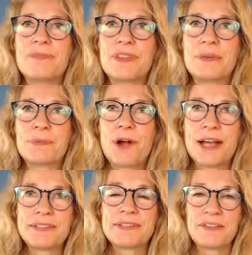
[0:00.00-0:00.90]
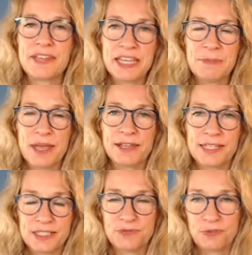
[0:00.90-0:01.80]
the process of the email
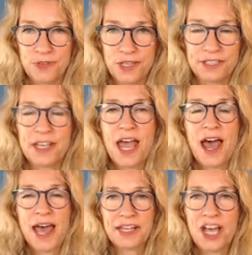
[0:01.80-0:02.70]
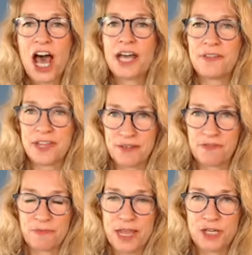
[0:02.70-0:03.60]
is fulfilled. I got the
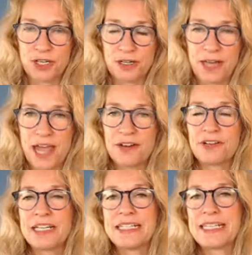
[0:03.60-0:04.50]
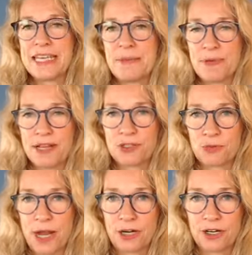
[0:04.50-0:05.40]
information. I don't need to keep it as a
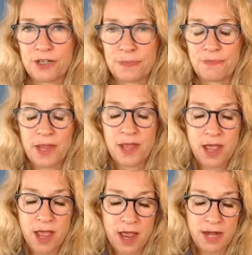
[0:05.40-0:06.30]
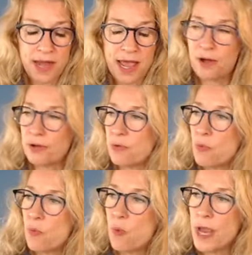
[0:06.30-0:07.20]
record. Now,
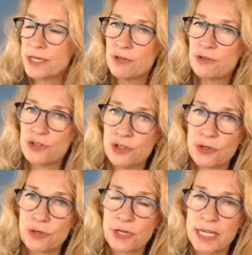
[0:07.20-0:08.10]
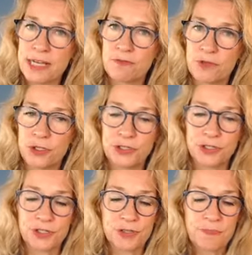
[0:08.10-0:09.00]
when you do create
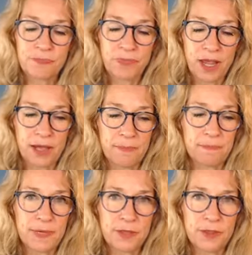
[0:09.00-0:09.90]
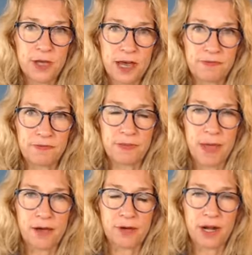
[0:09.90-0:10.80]
folders, be thoughtful
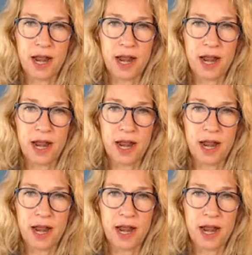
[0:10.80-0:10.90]
about